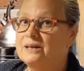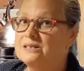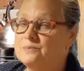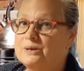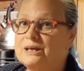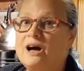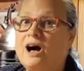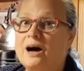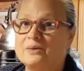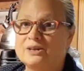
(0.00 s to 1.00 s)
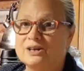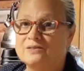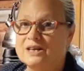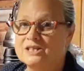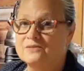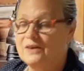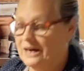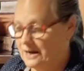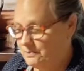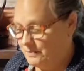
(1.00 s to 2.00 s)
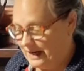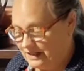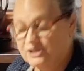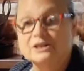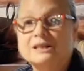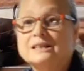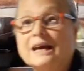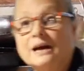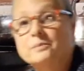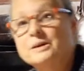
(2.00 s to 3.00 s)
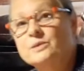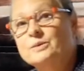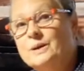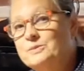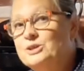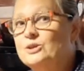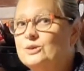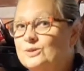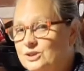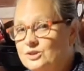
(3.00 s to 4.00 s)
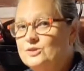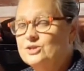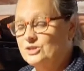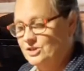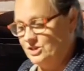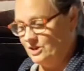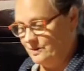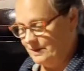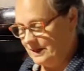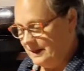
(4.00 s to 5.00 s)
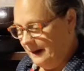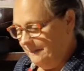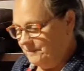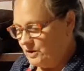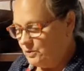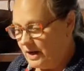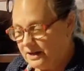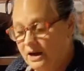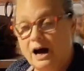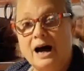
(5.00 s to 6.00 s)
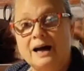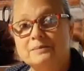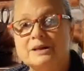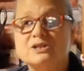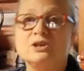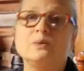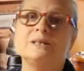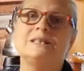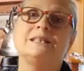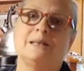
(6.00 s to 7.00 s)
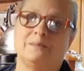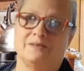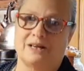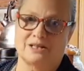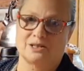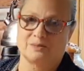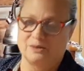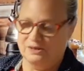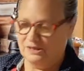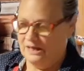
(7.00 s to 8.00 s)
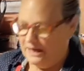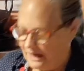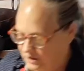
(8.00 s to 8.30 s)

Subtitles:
runs pretty hot with the convection fan. I might turn it down, but it'll be up to you to use your discernment. You want it hot because you don't want to steam the vegetables. And